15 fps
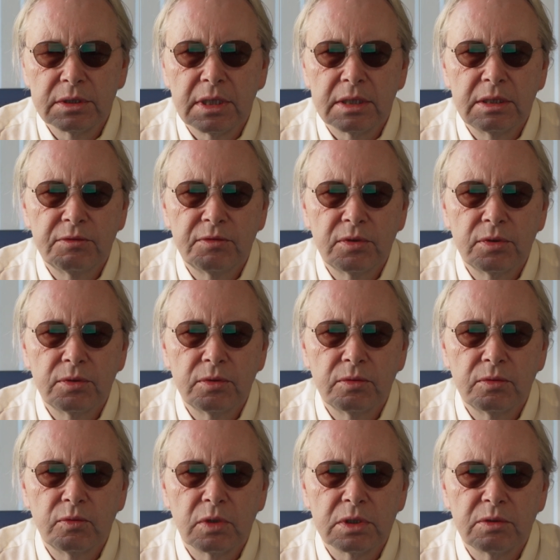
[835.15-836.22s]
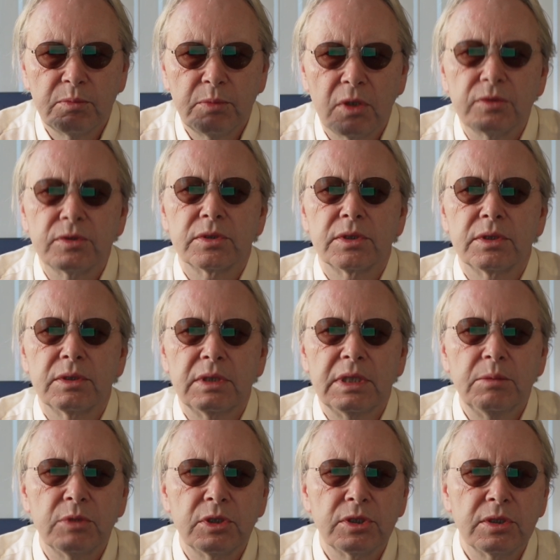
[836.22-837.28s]
And if you want to post
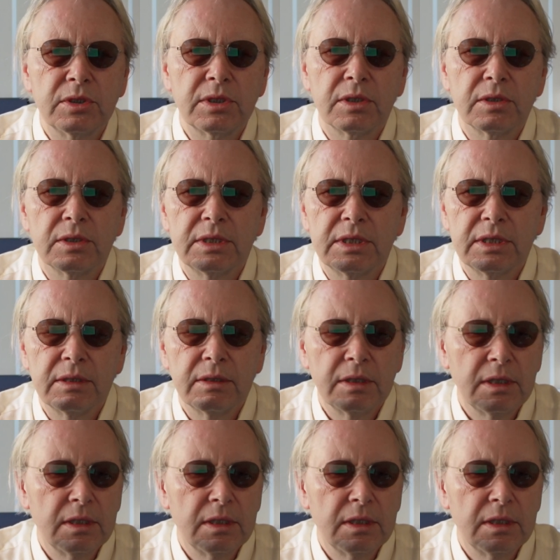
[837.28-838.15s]
images on the